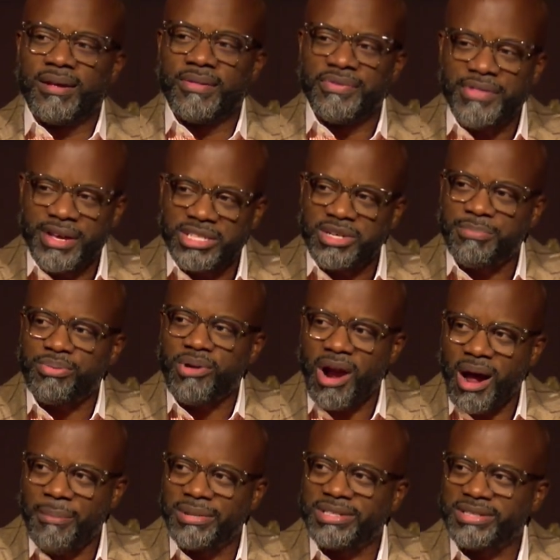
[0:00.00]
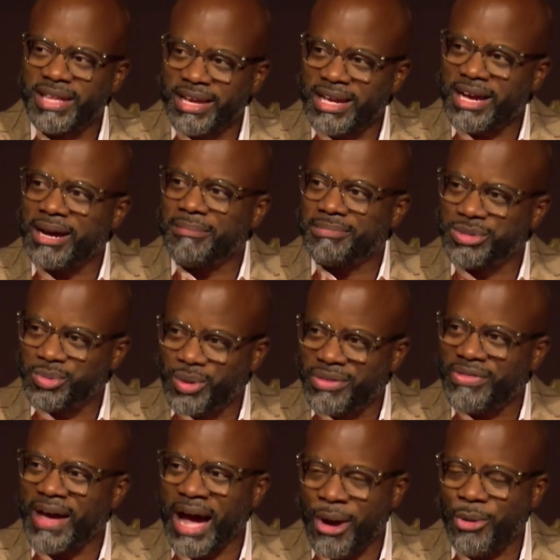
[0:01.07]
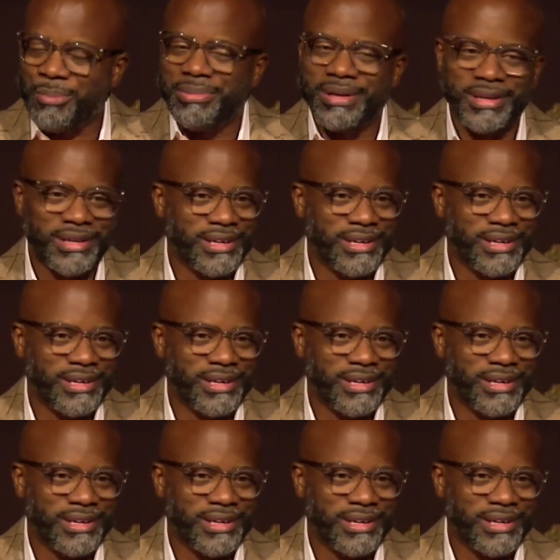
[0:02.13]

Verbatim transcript: there's a promise that comes with our being.